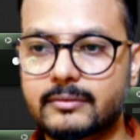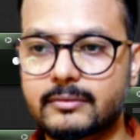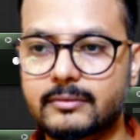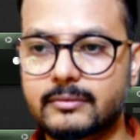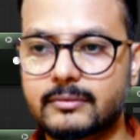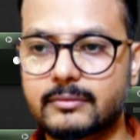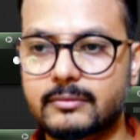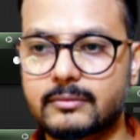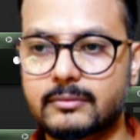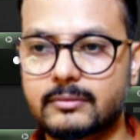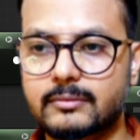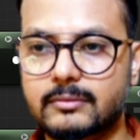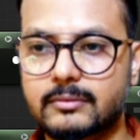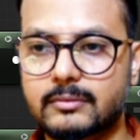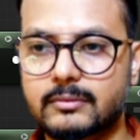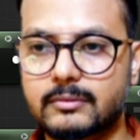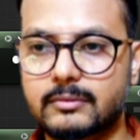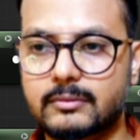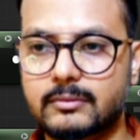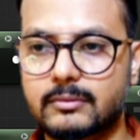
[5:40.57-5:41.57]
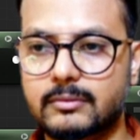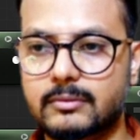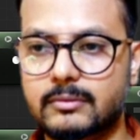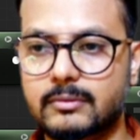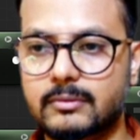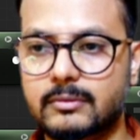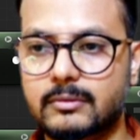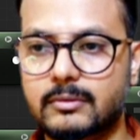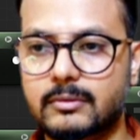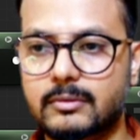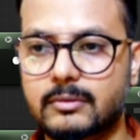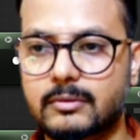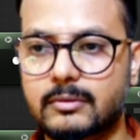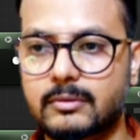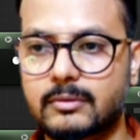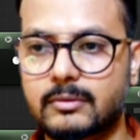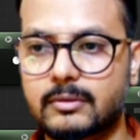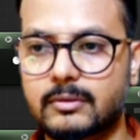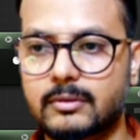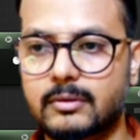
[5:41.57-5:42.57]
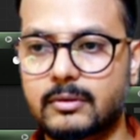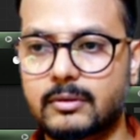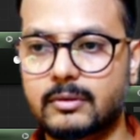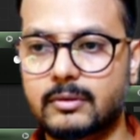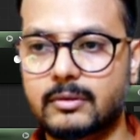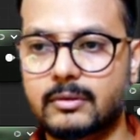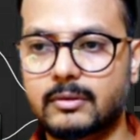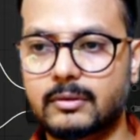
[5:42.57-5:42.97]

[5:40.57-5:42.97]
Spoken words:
No one is speaking in this clip.